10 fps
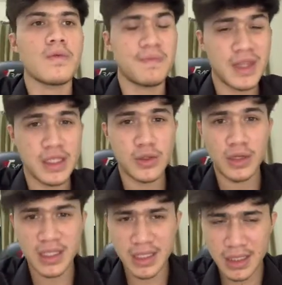the
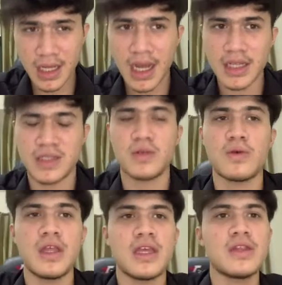total cars
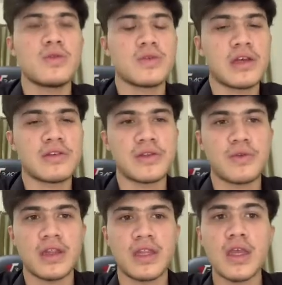sold in
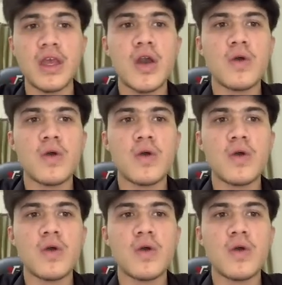2020